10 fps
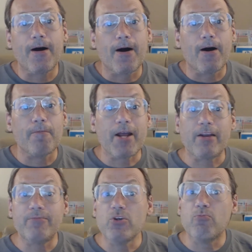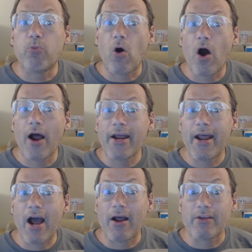Um, and if you bought,
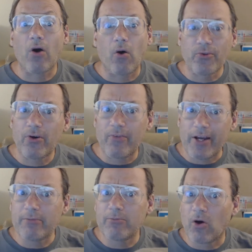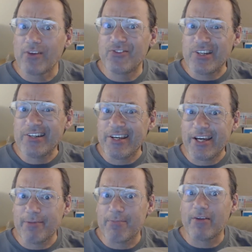and, also available on
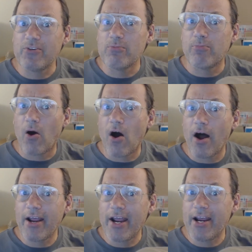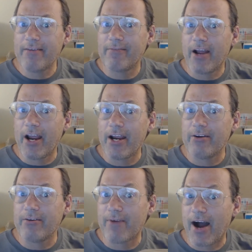CD, but if you bought a,
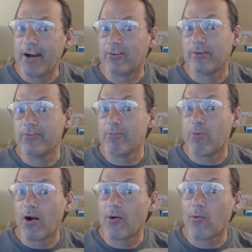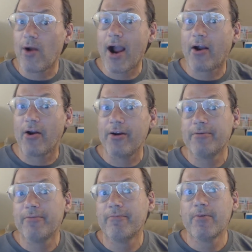a vinyl, if you bought a
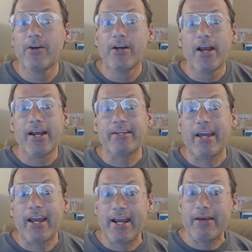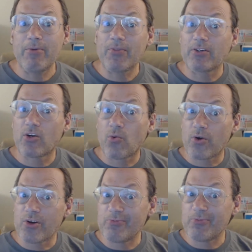record, it came with a
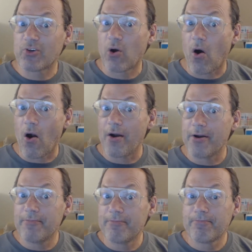Christmas card.